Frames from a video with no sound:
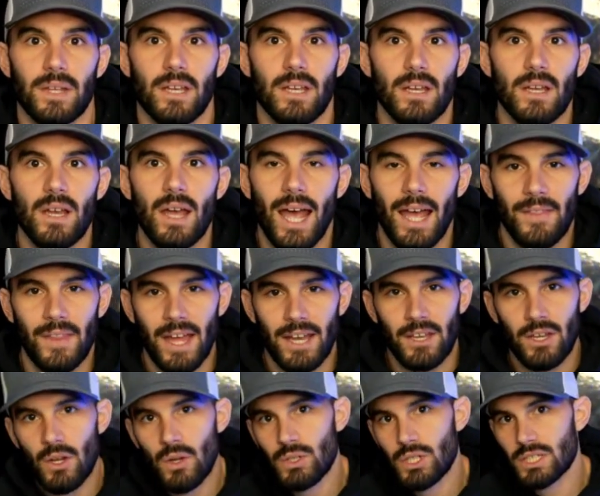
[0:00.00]
And then
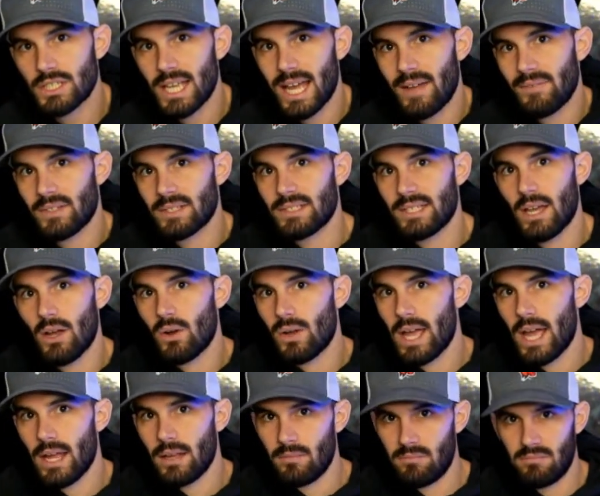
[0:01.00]
you just have to say,
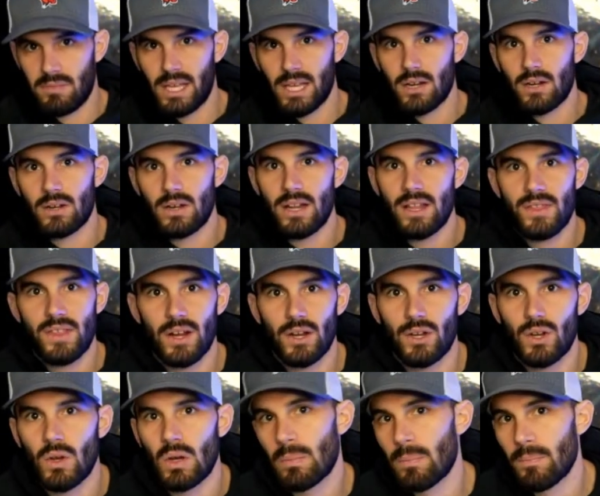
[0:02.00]
okay, get underneath here
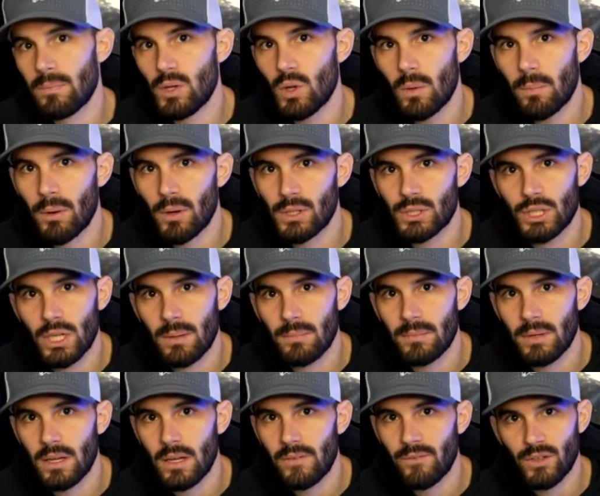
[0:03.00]
and do a push-up
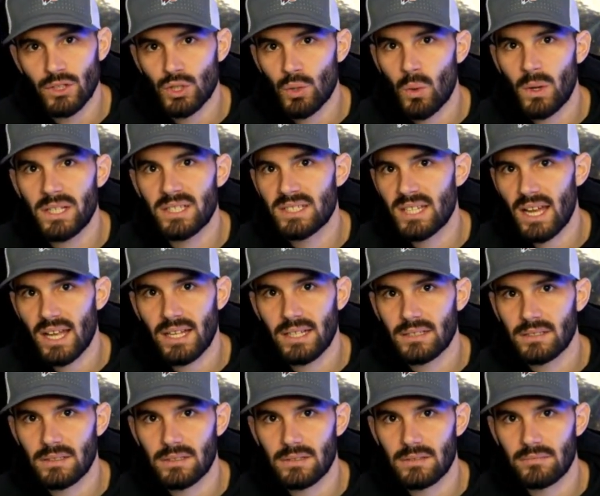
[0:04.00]
for 20
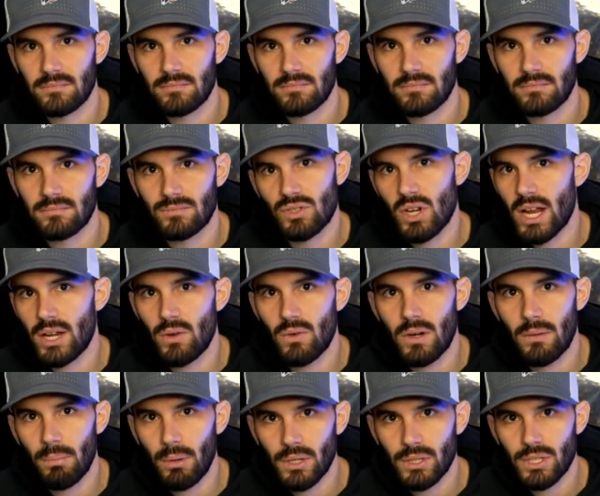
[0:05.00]
seconds. Try doing a
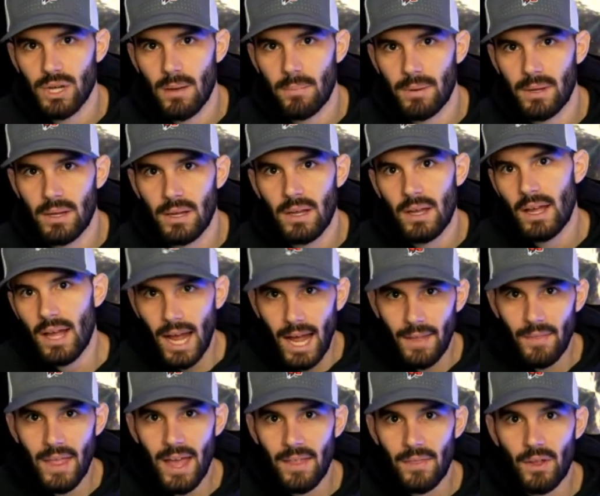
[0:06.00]
push-up. And
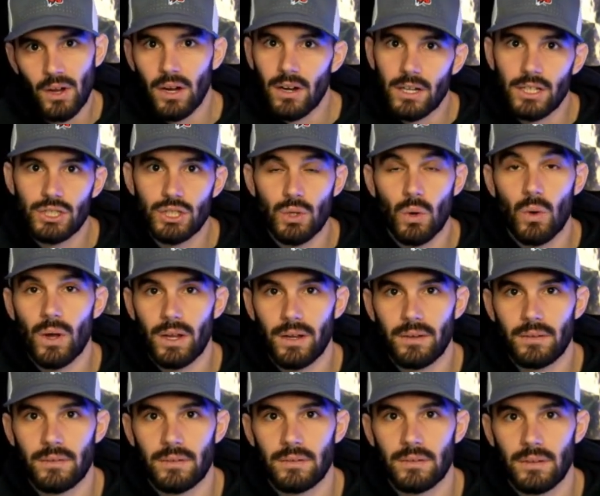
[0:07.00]
then they're going to
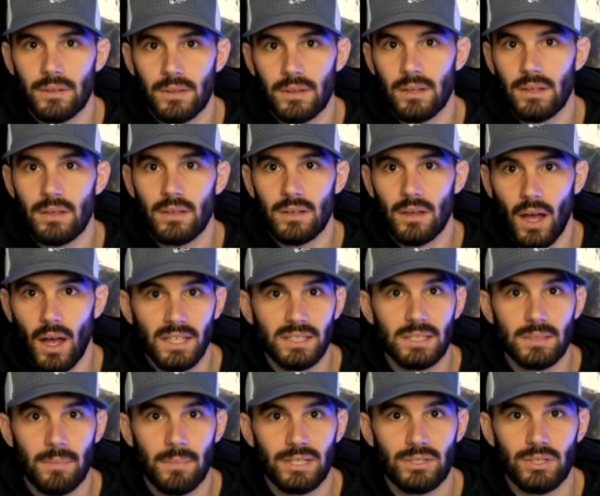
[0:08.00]
join the
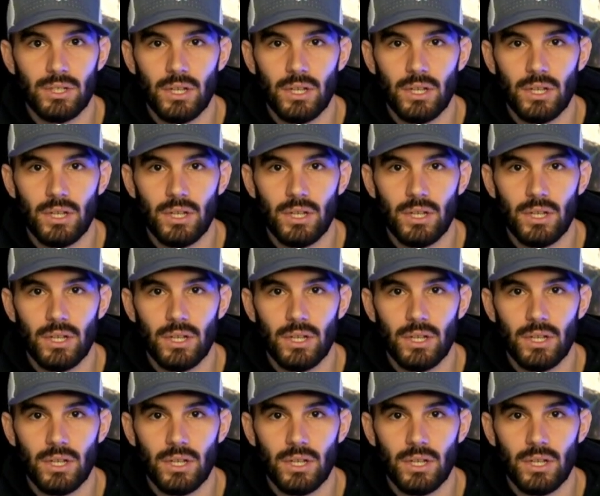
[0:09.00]
isometric